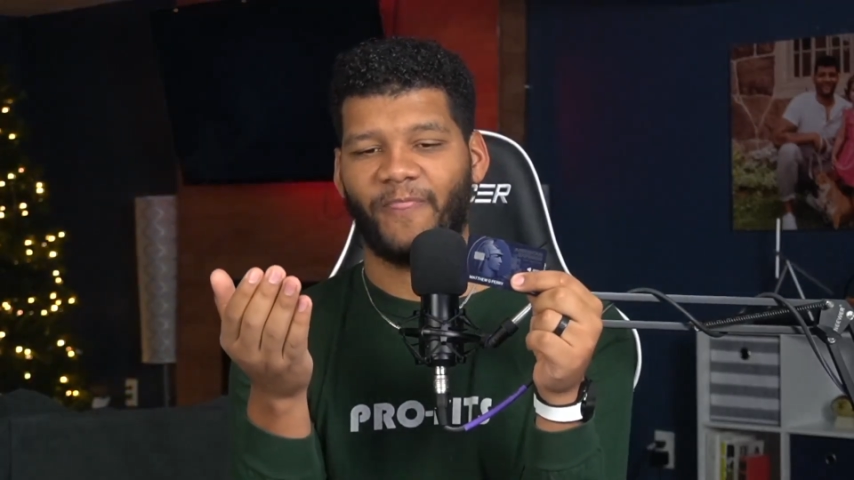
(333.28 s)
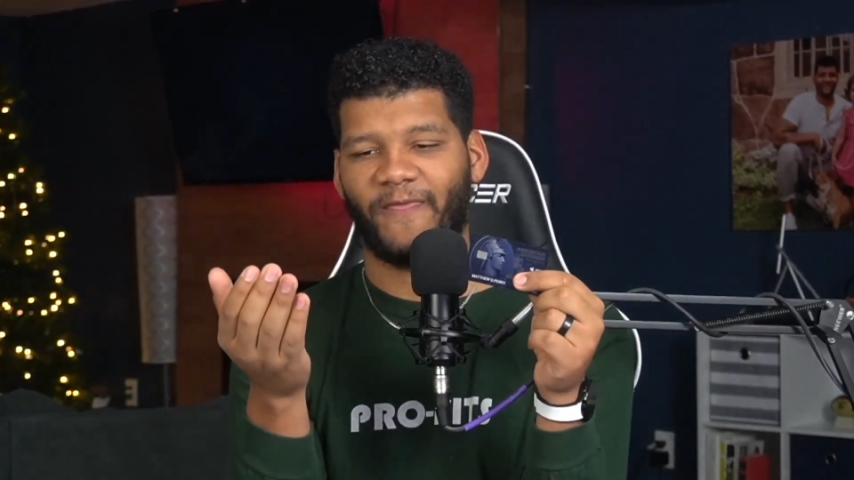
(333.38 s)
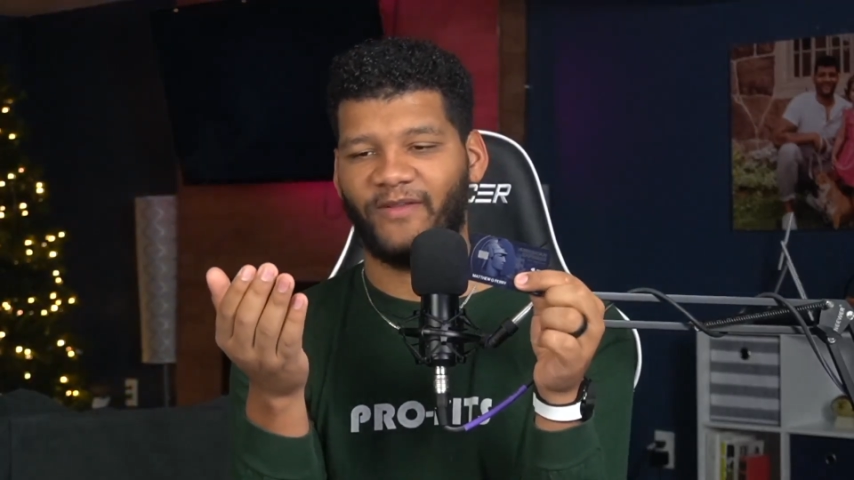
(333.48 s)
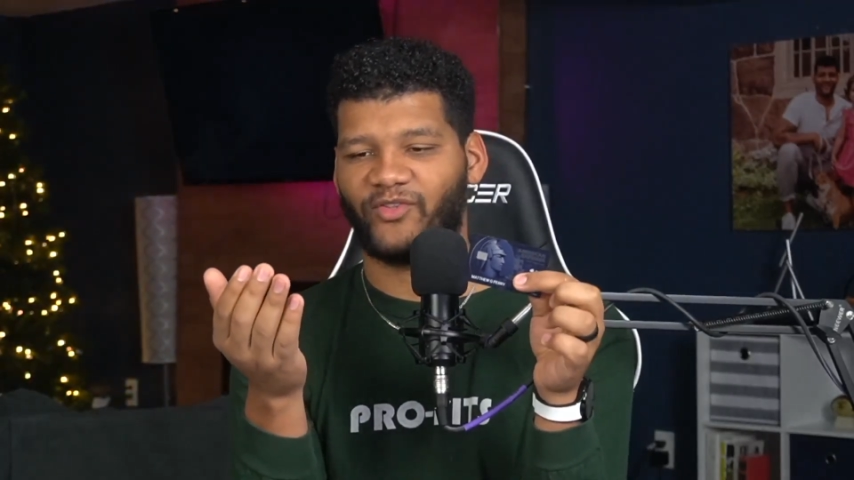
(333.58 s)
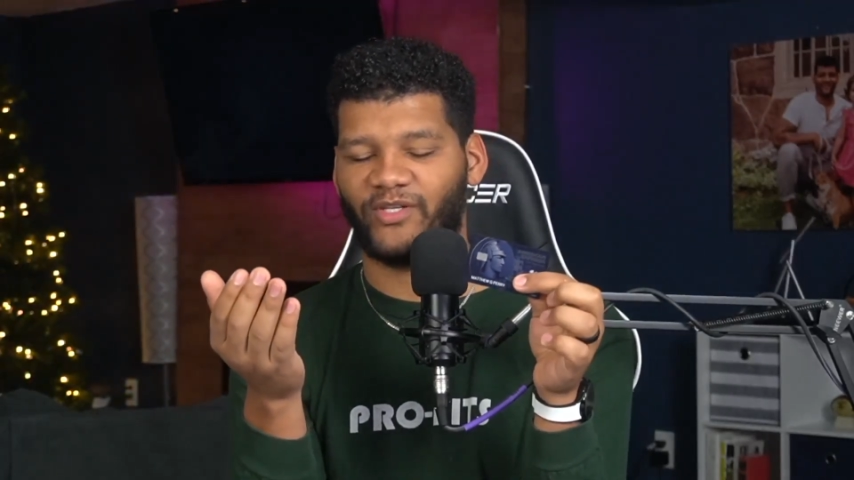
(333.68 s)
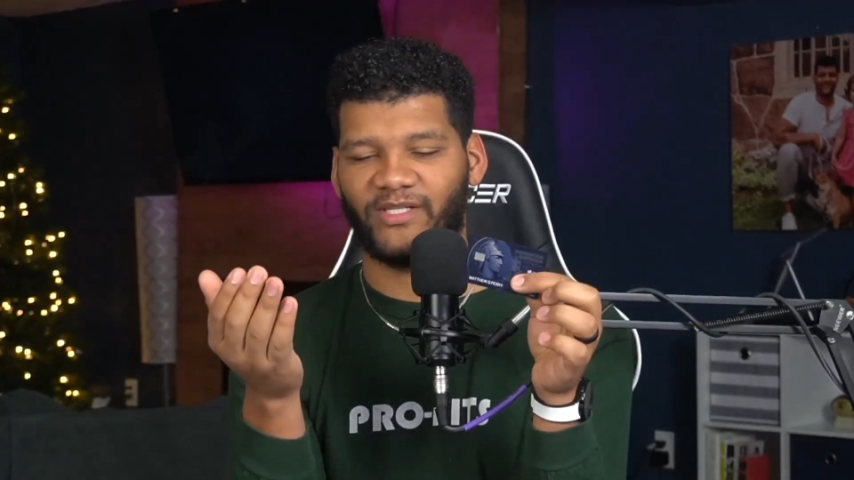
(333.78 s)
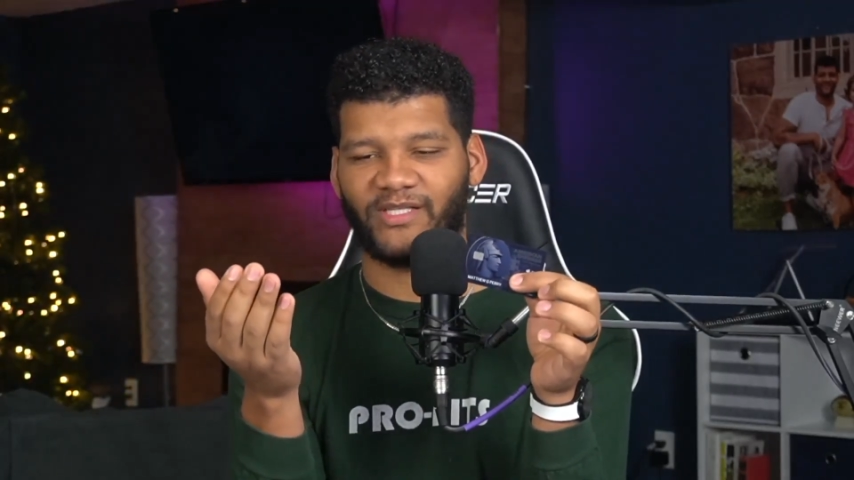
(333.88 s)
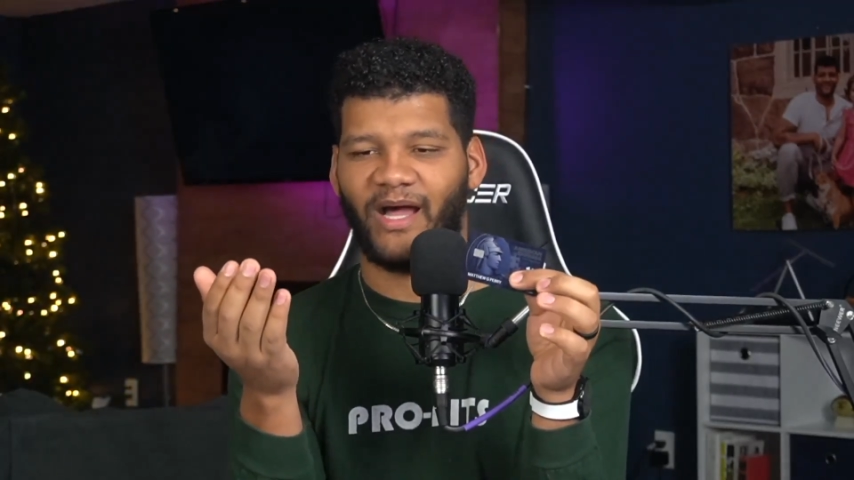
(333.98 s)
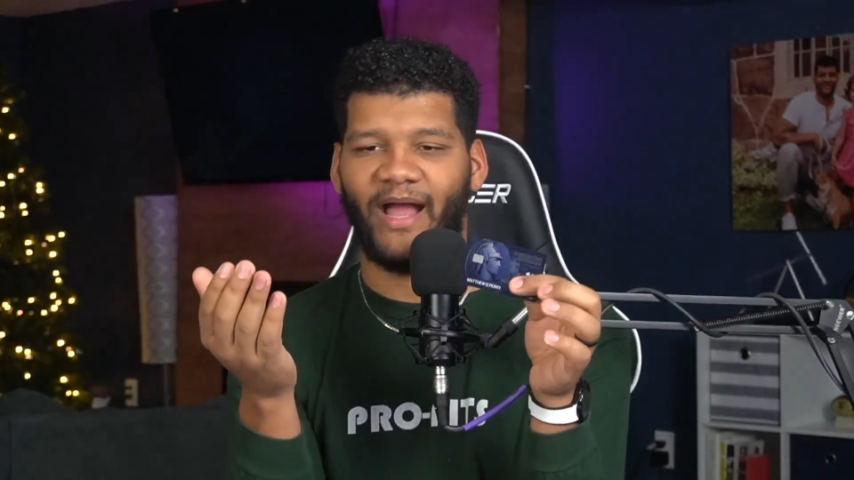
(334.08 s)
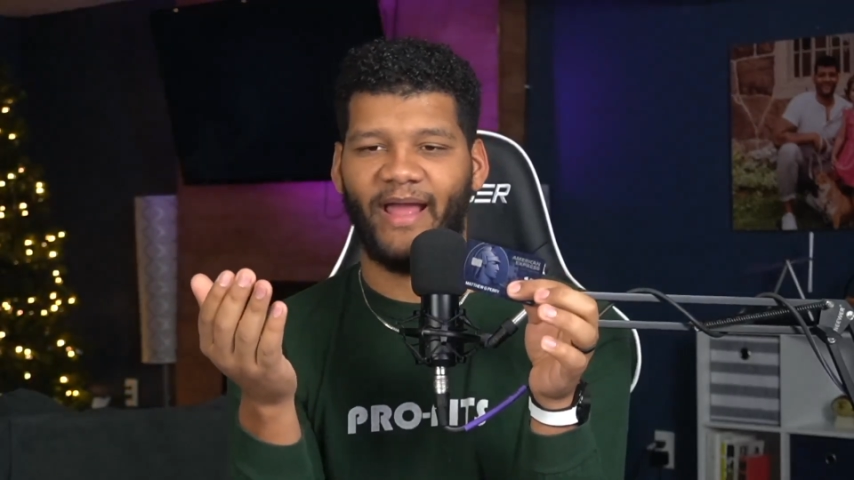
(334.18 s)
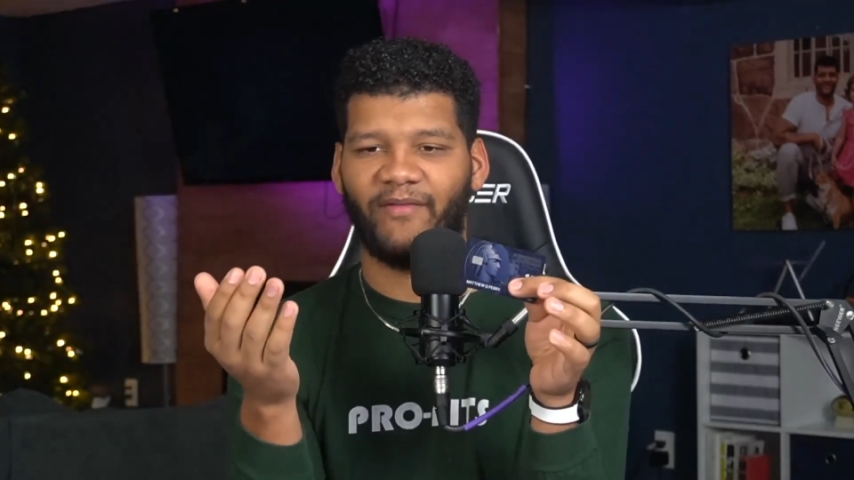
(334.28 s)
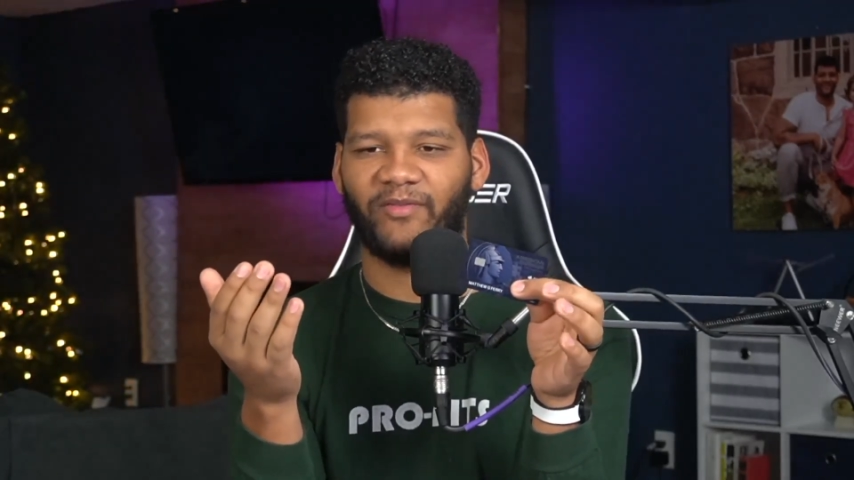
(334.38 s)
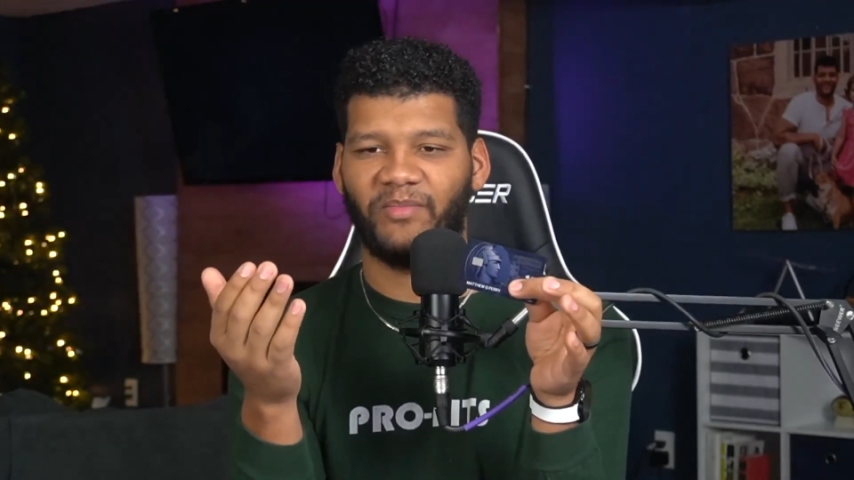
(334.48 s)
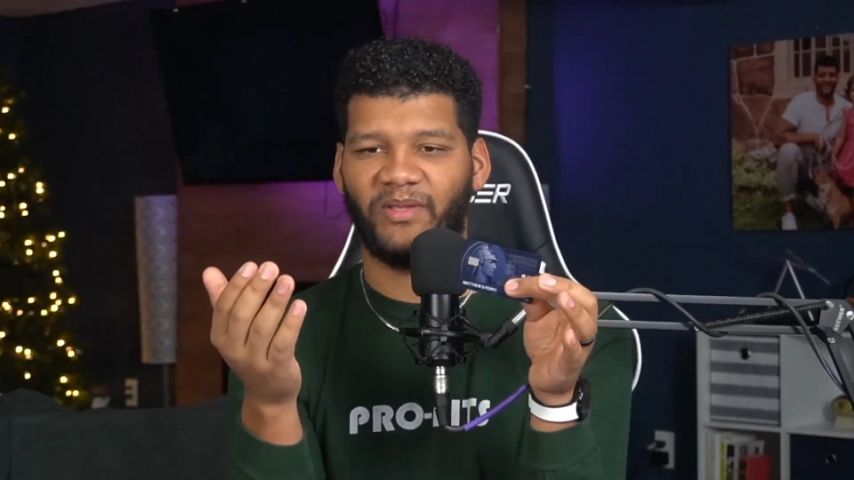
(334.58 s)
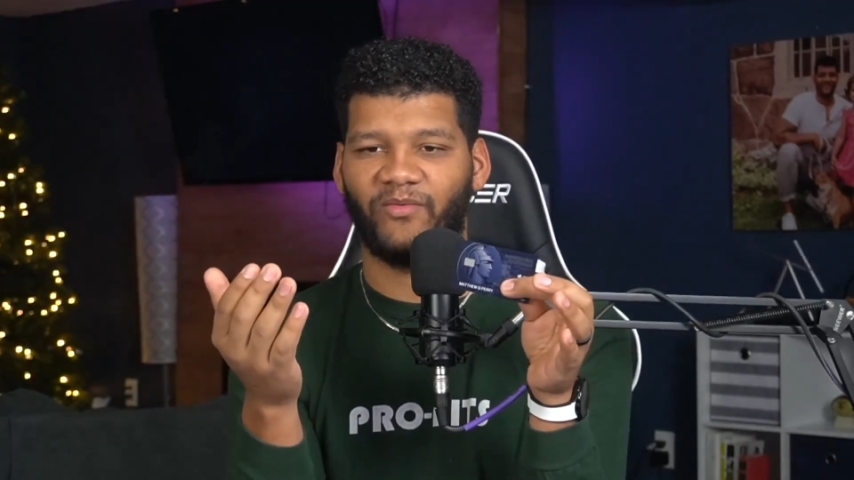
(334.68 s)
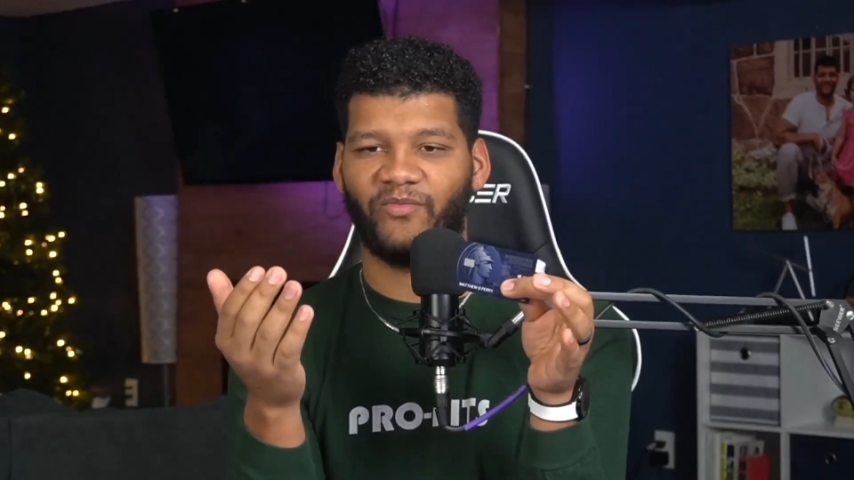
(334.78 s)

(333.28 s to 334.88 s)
It's just I have to be